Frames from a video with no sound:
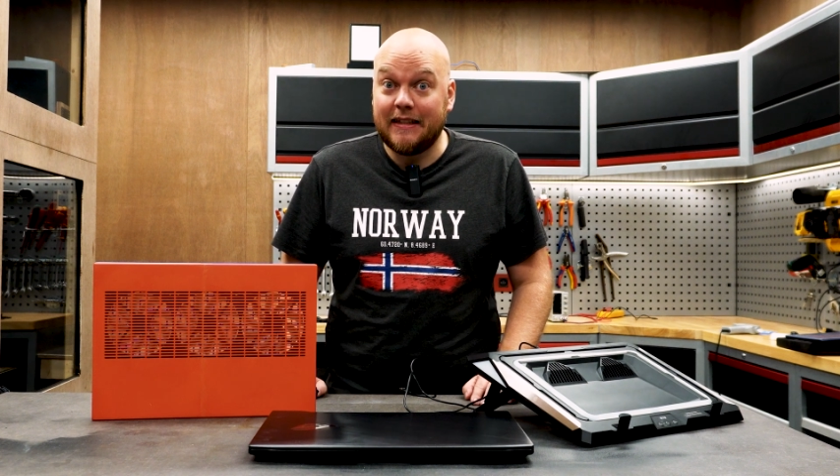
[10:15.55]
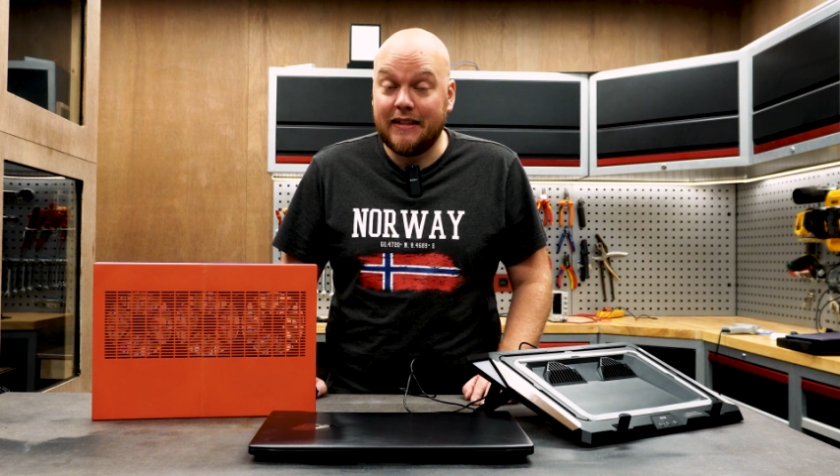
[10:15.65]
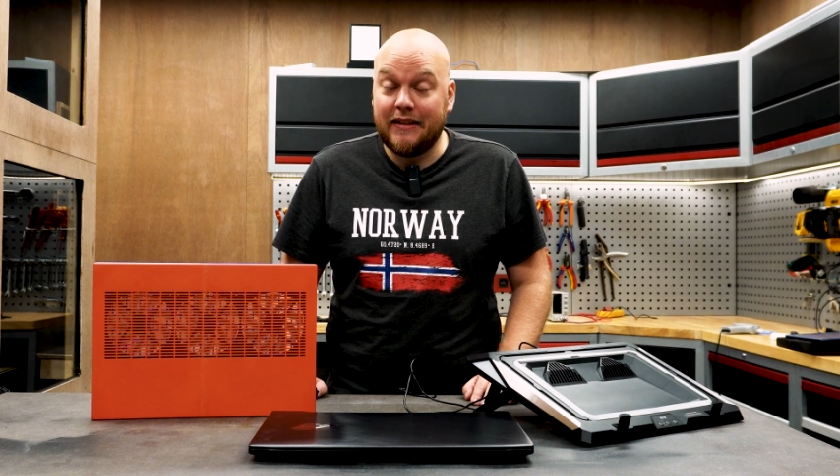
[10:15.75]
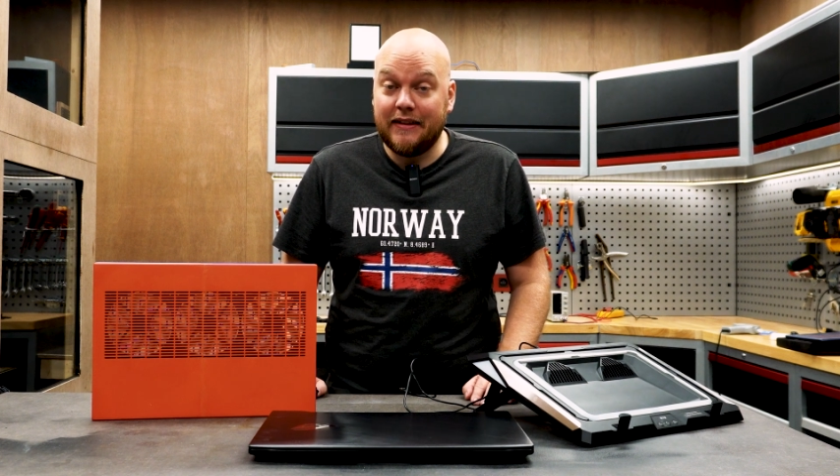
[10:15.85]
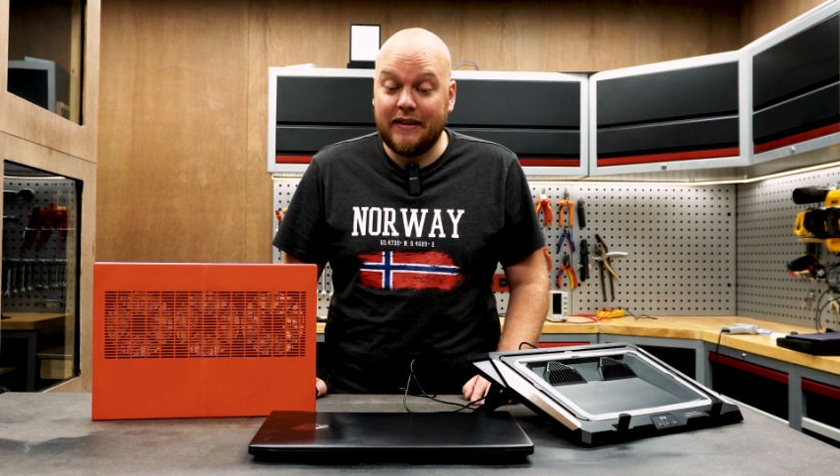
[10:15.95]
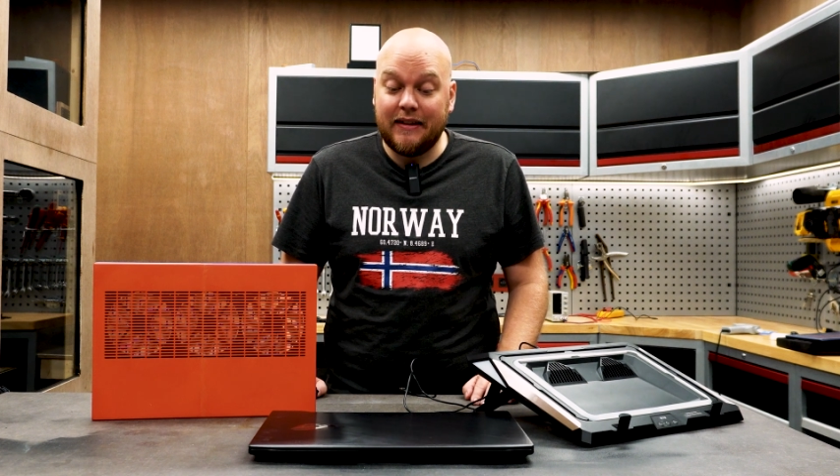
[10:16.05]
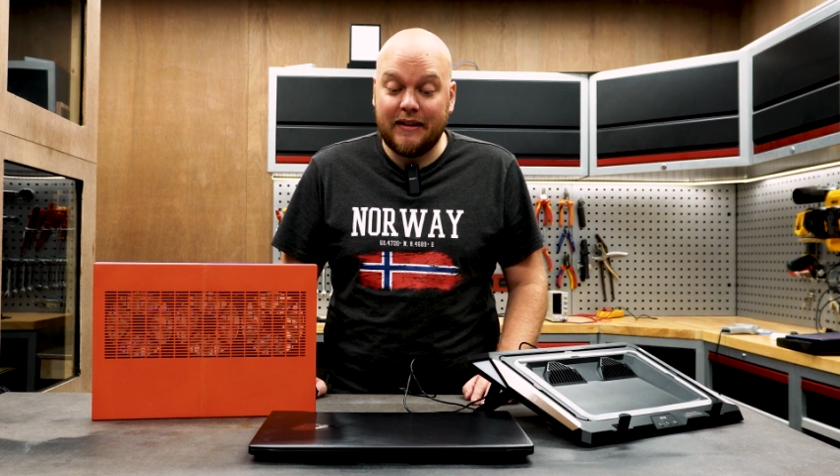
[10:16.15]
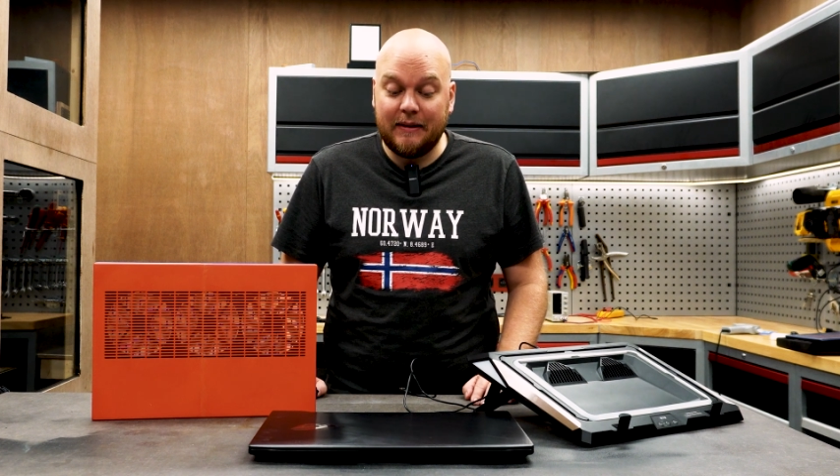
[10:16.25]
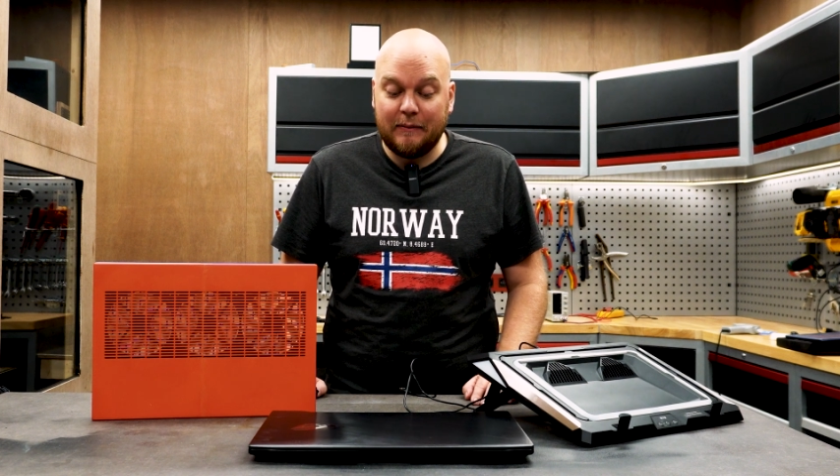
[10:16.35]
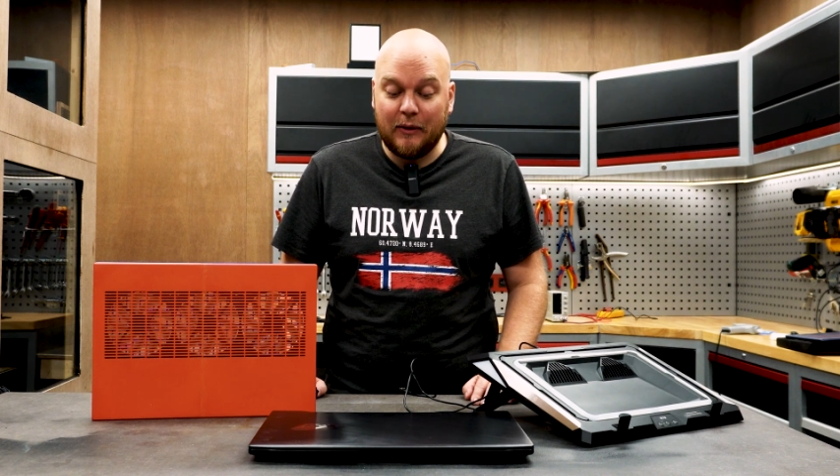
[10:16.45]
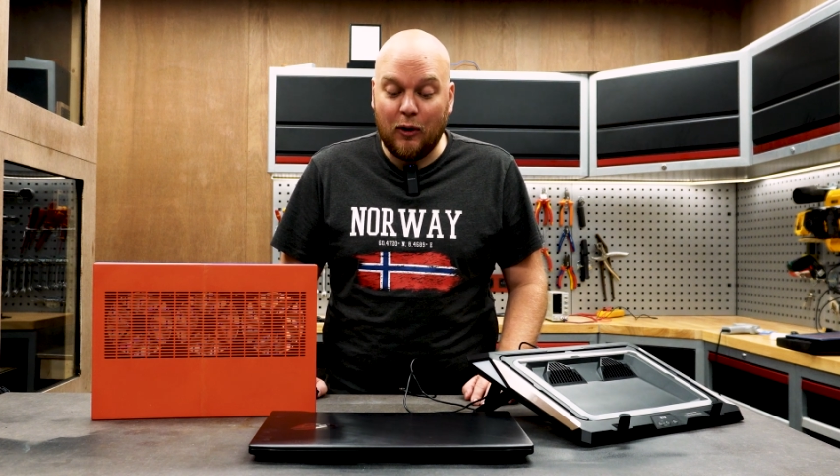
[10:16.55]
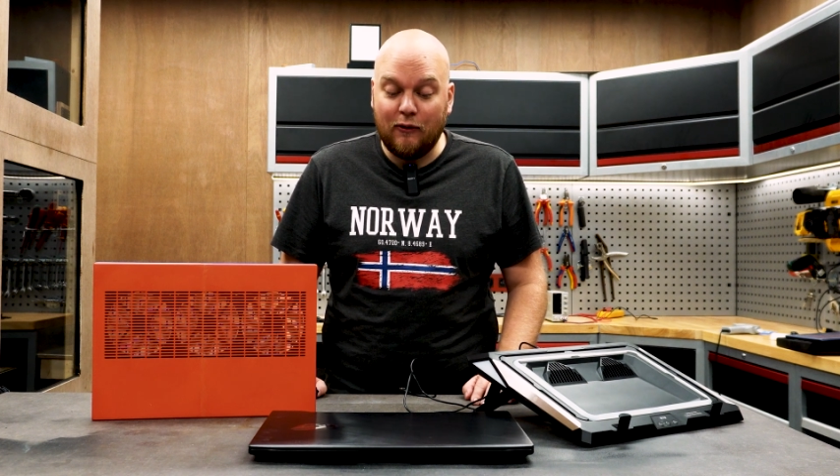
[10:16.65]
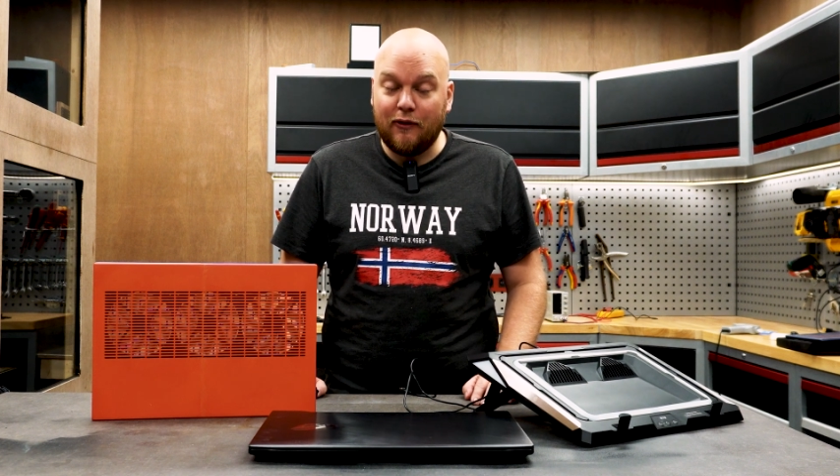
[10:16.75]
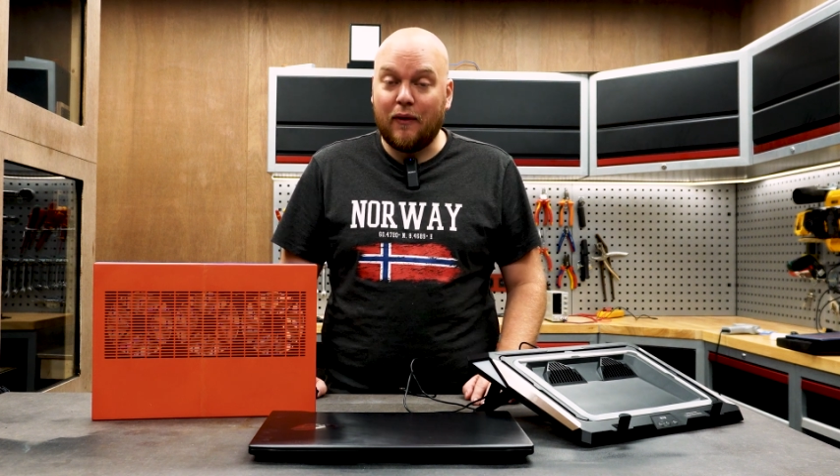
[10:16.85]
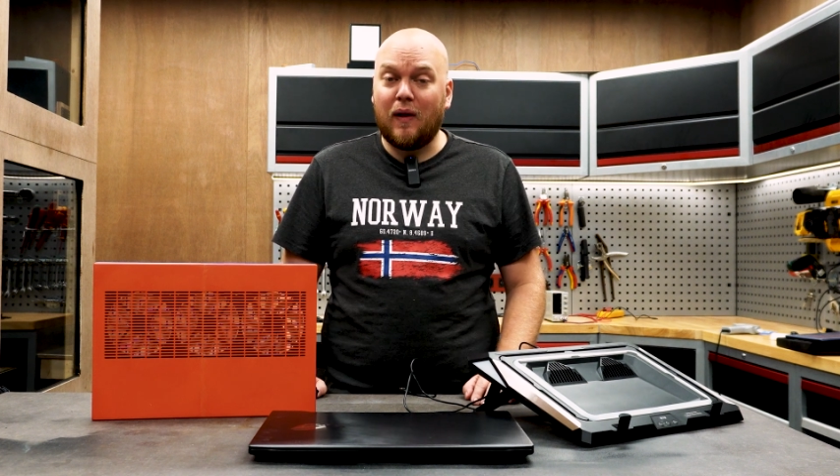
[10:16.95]
The
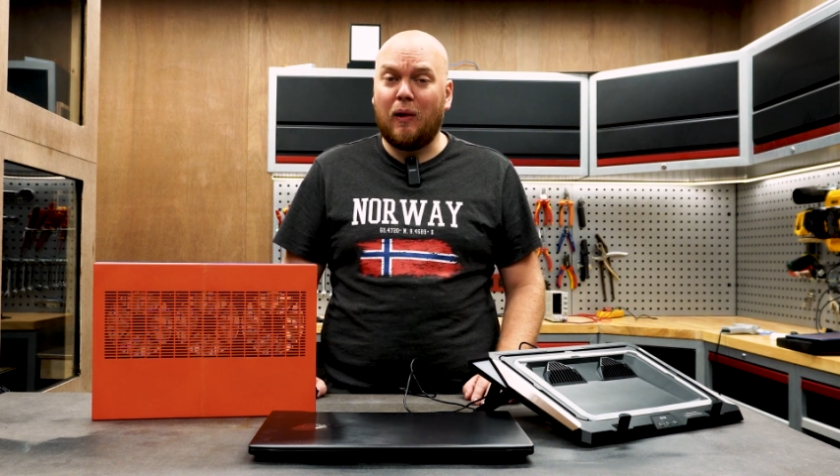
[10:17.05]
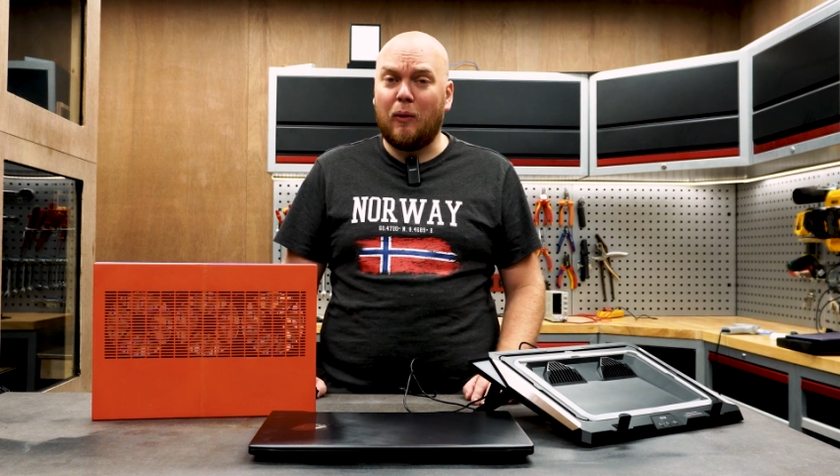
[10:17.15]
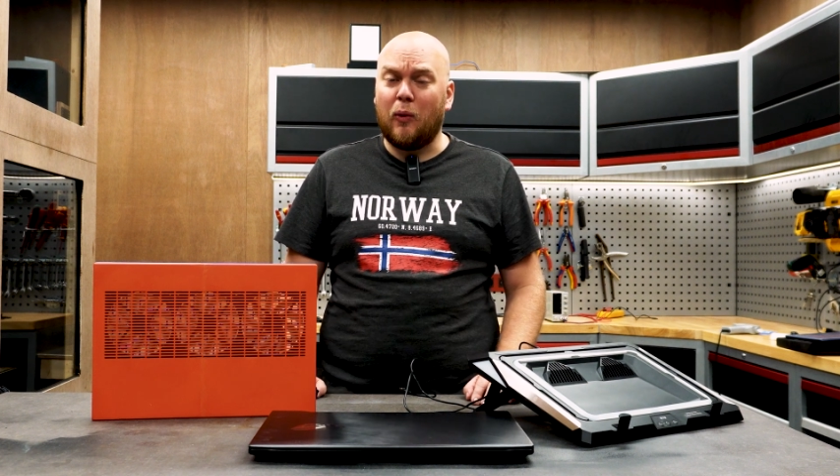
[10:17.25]
overall